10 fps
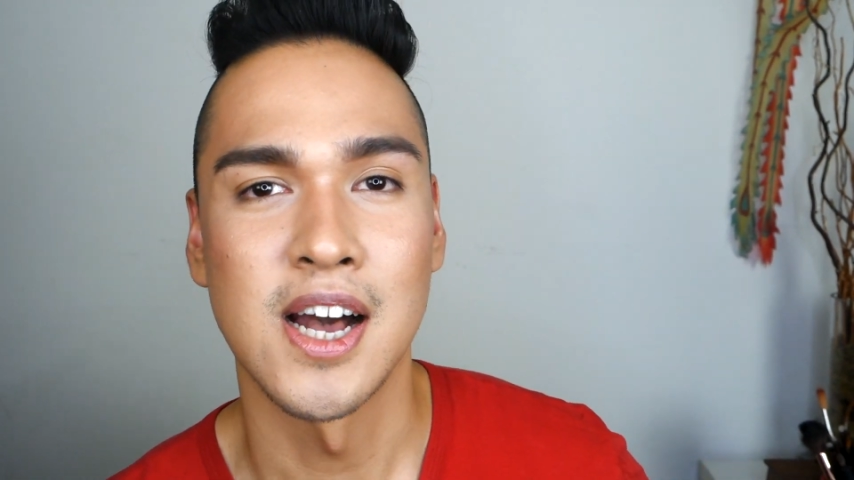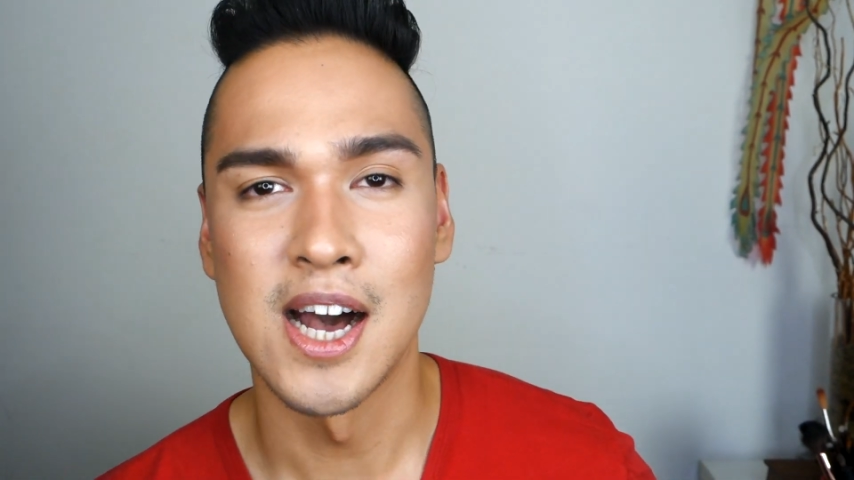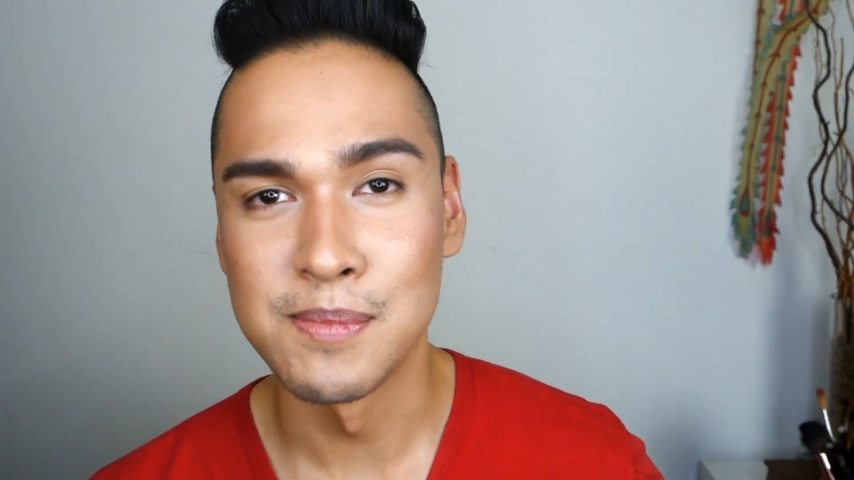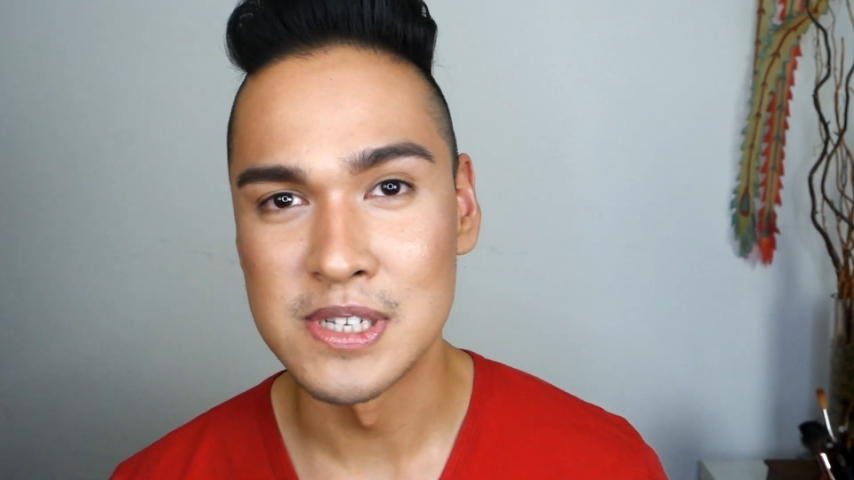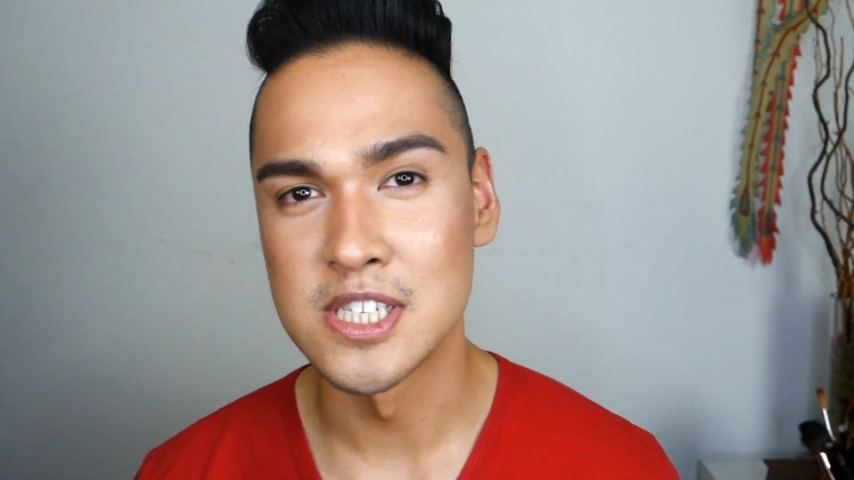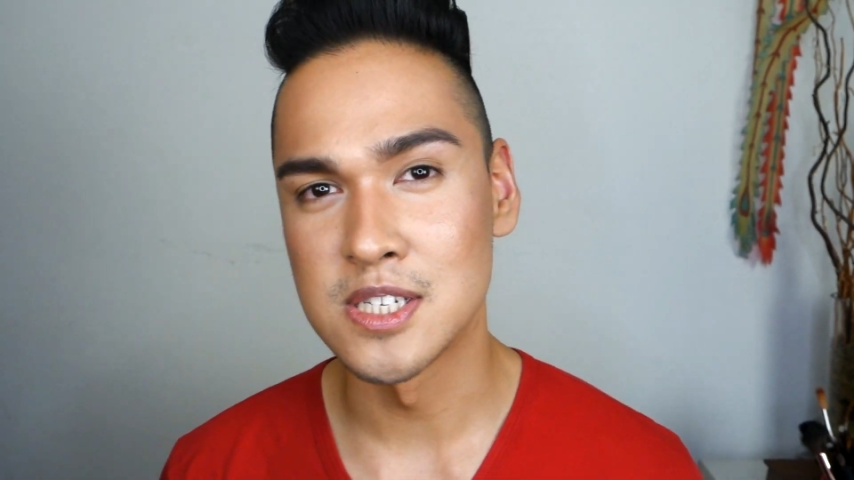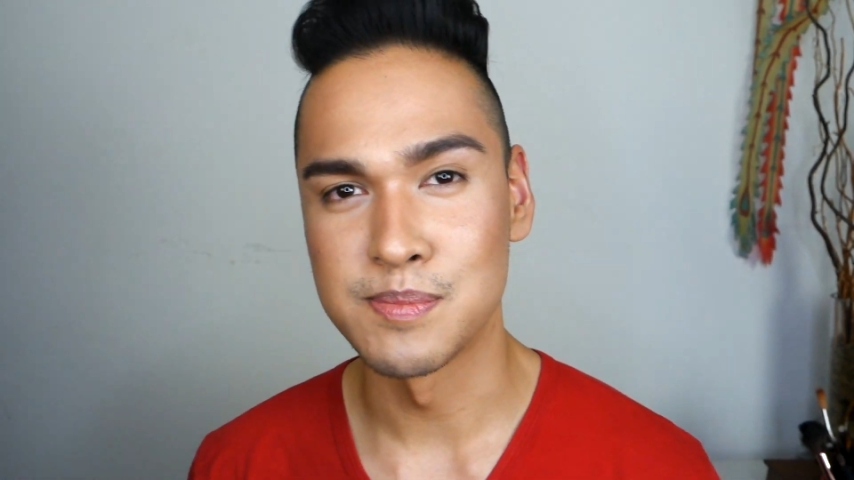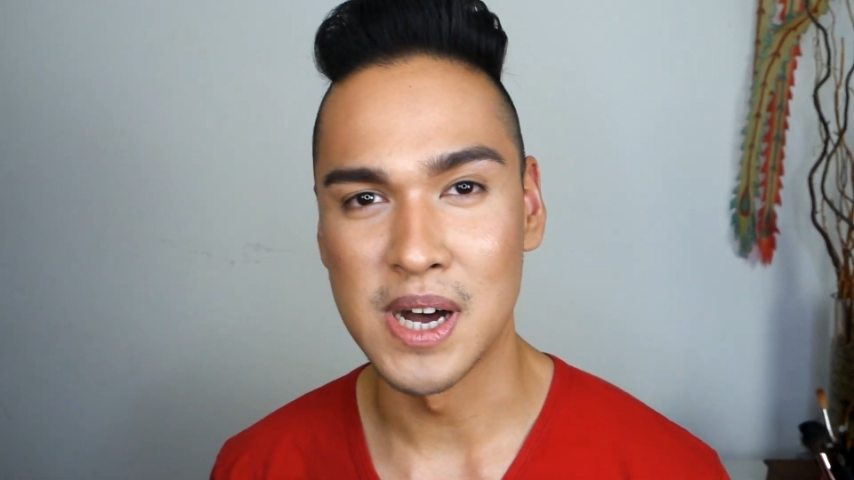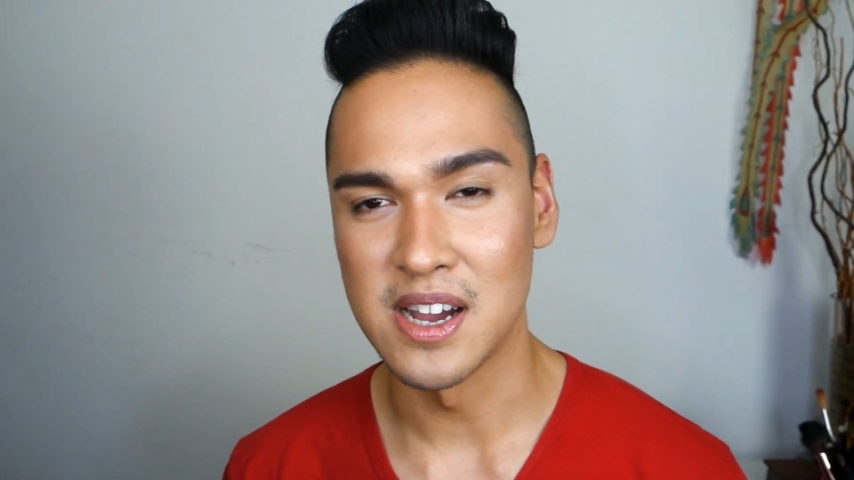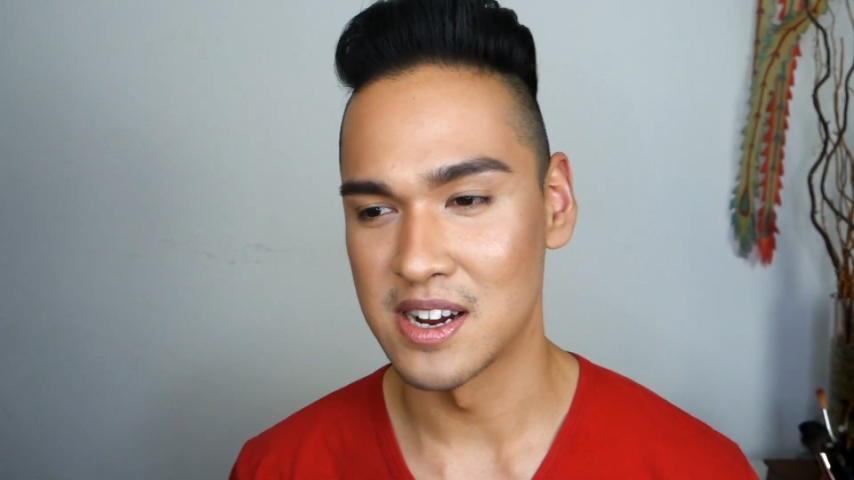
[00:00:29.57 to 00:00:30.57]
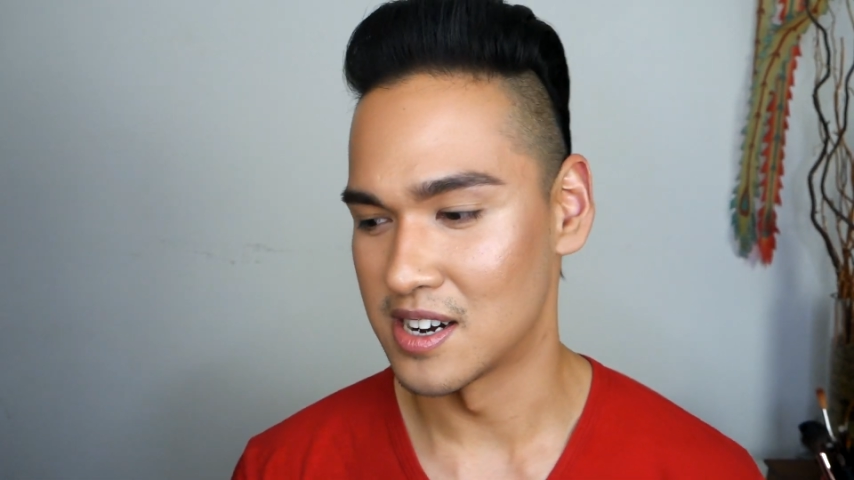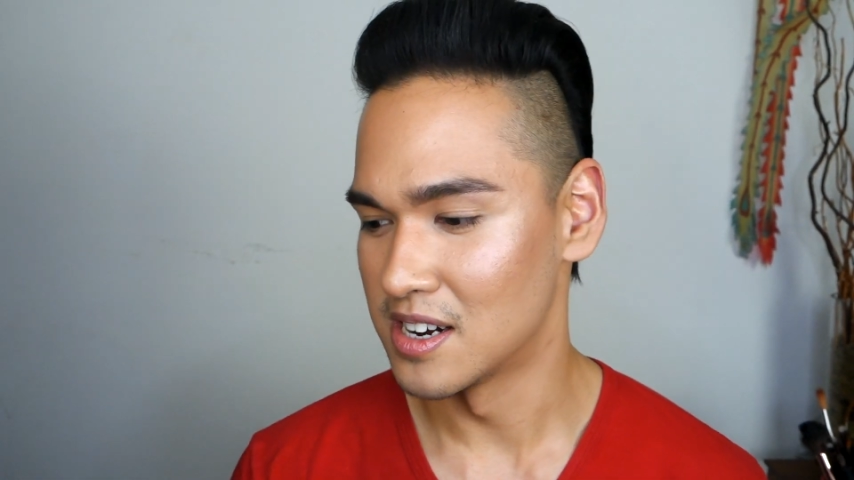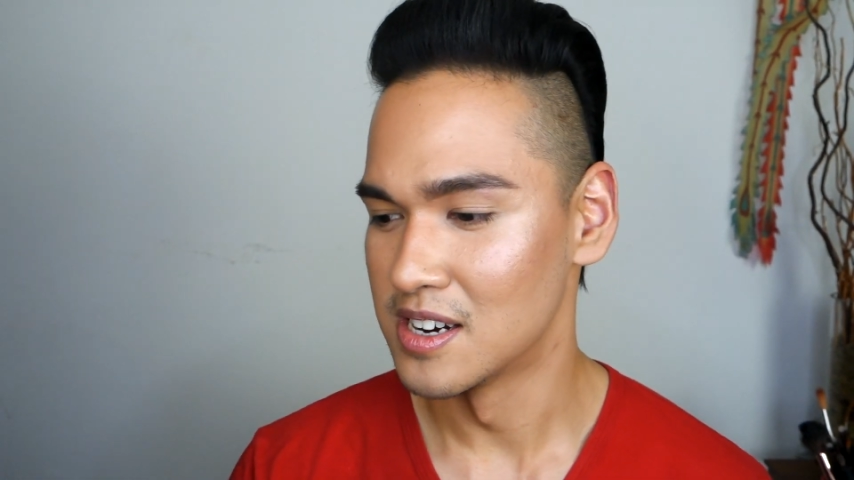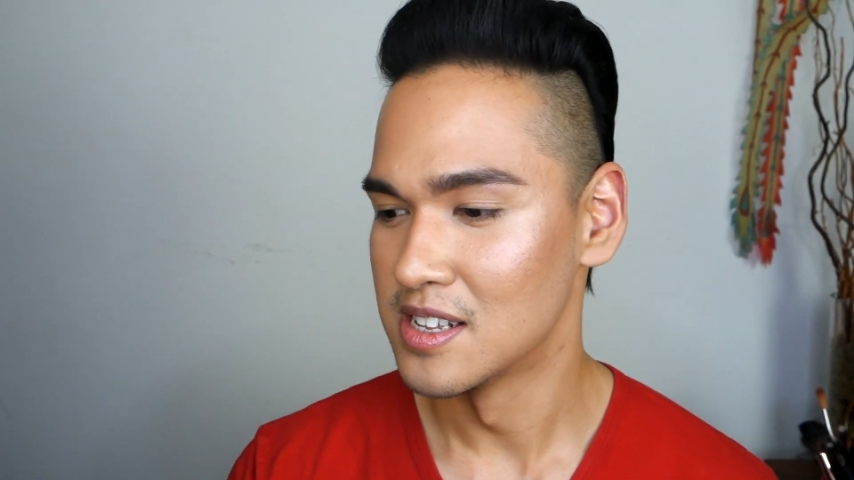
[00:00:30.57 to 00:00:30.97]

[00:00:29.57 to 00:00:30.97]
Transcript: I'm inspired.